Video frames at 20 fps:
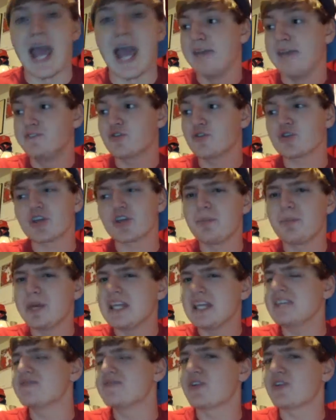If you're
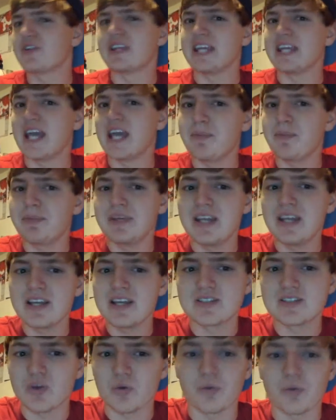competing for the
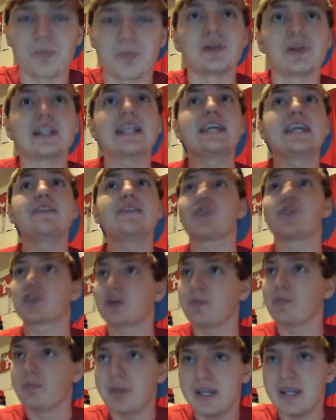FBS or believe you're
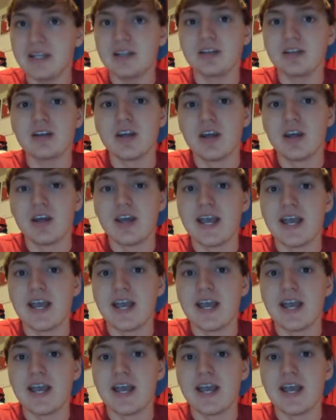competing